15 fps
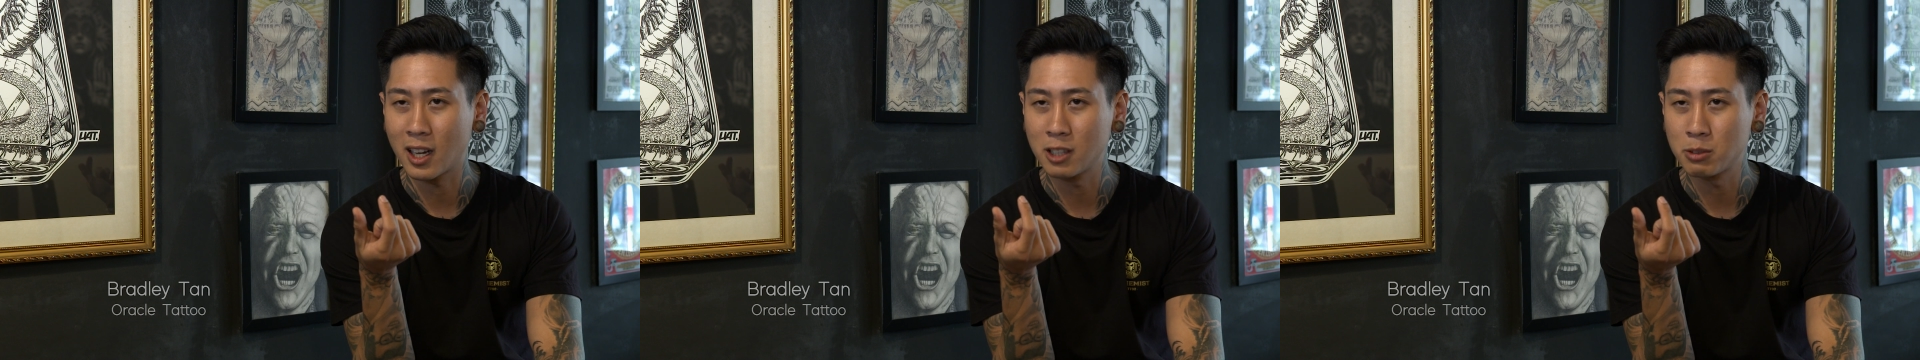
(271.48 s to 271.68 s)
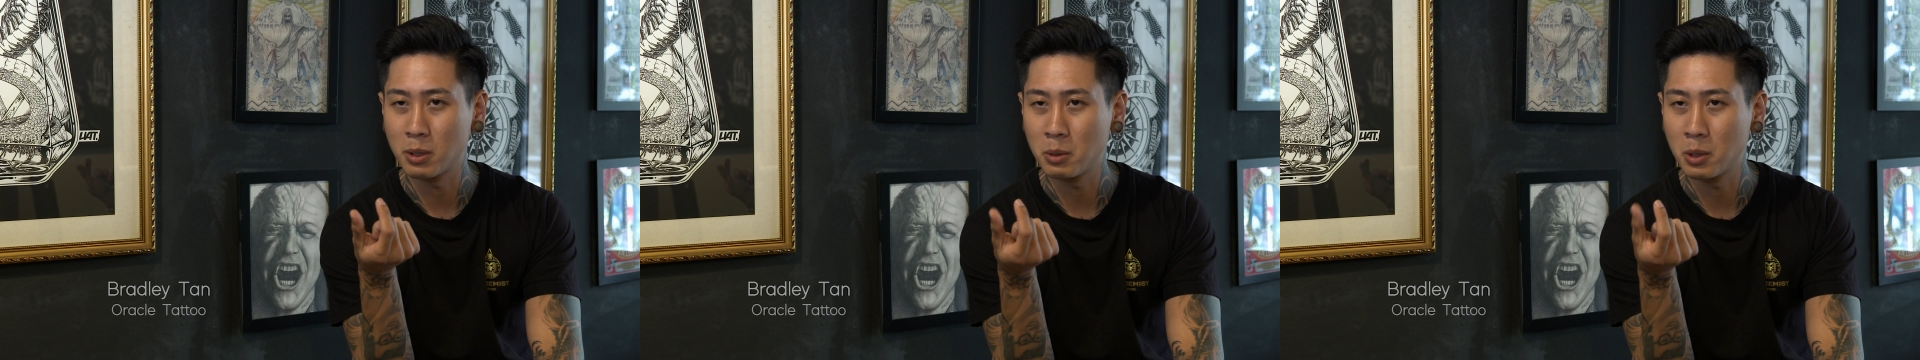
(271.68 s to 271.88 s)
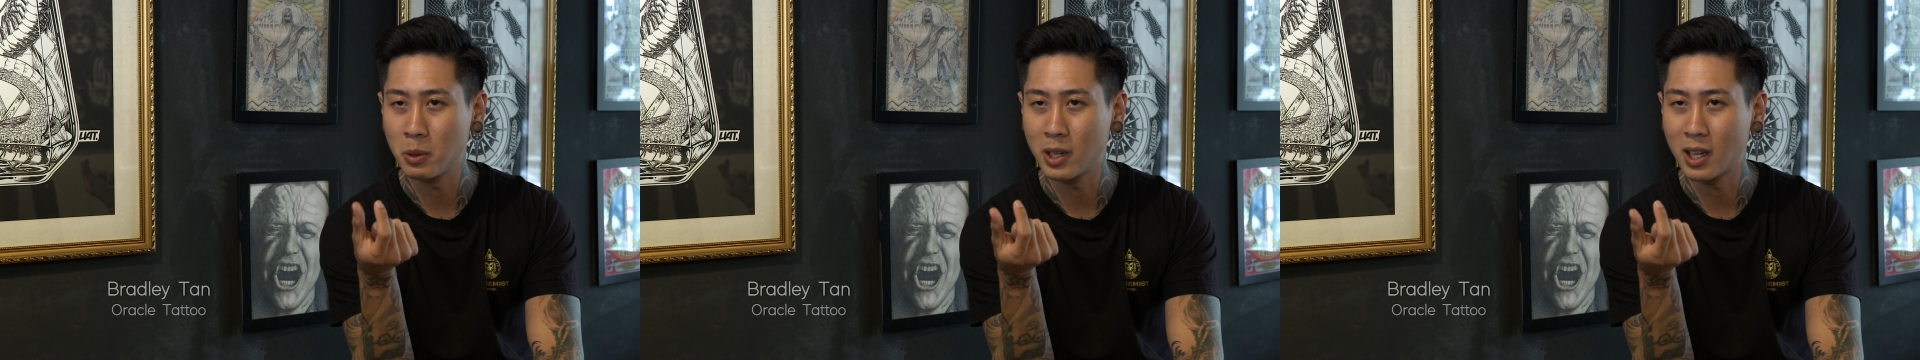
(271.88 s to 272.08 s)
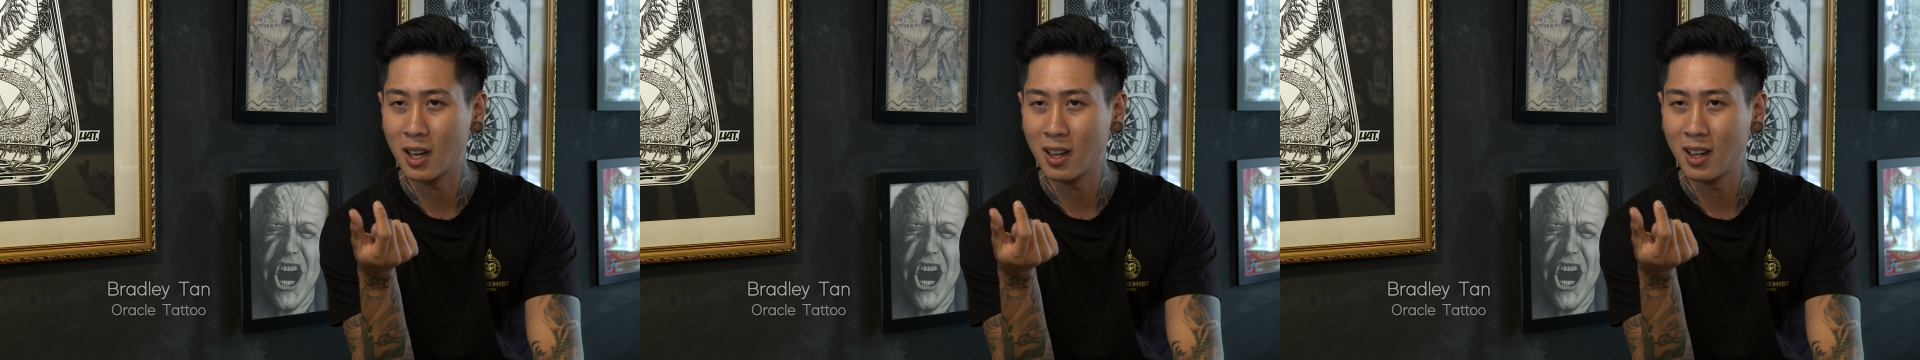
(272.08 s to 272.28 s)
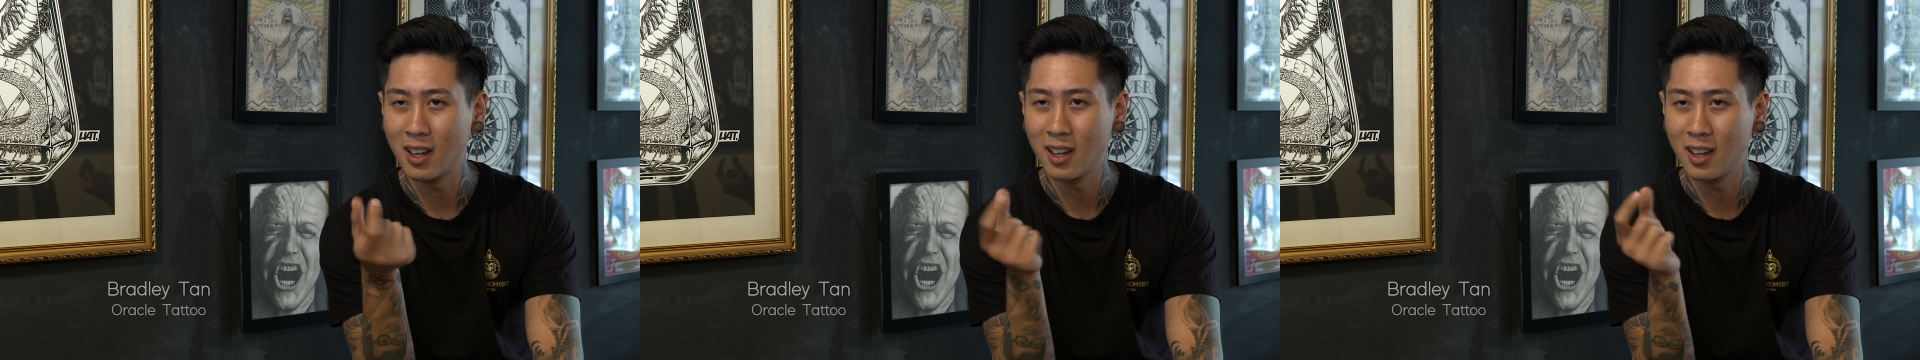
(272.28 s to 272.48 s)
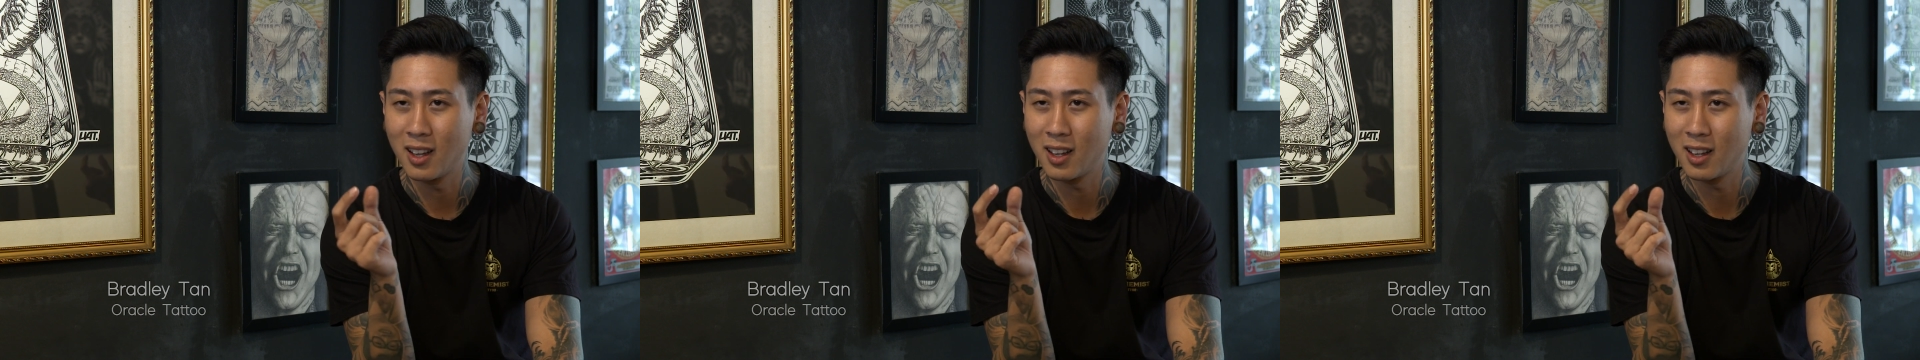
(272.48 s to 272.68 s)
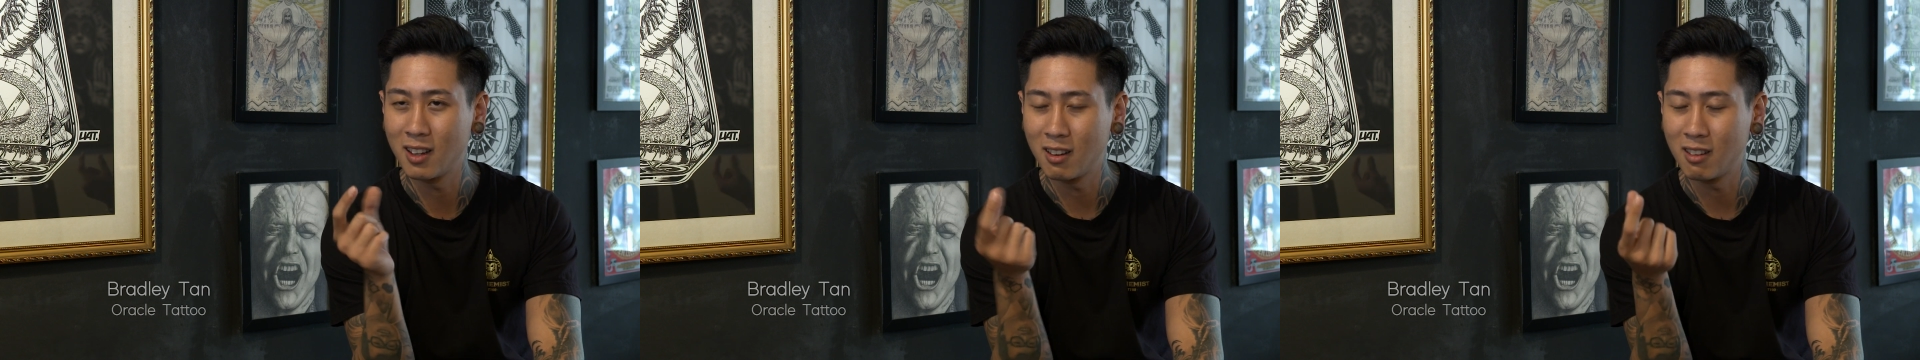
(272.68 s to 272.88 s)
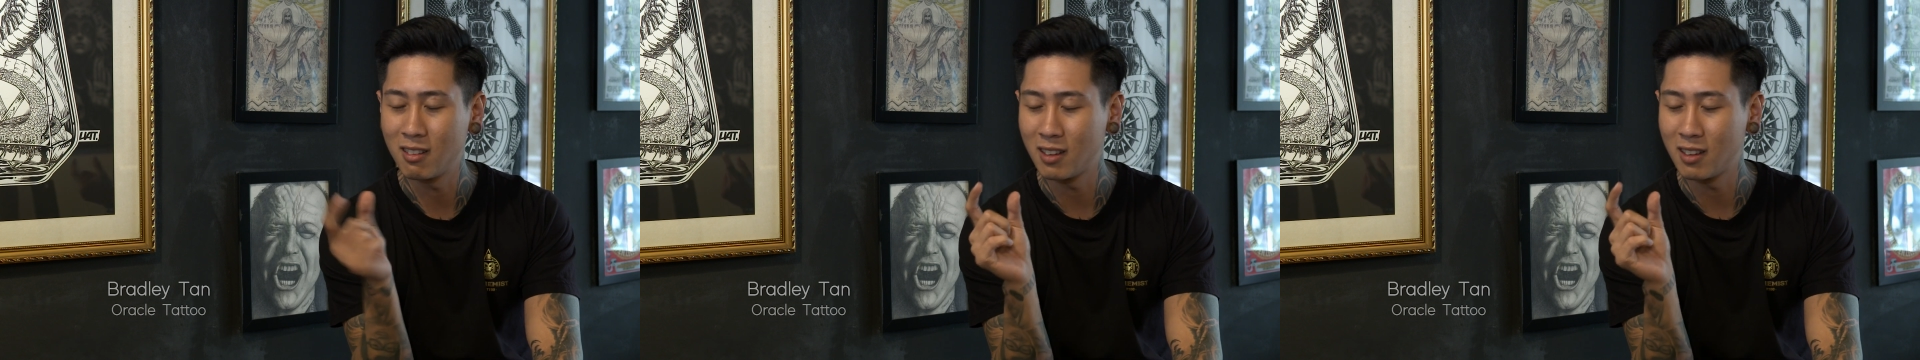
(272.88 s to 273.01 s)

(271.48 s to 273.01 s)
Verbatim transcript: cars when you were young? You know,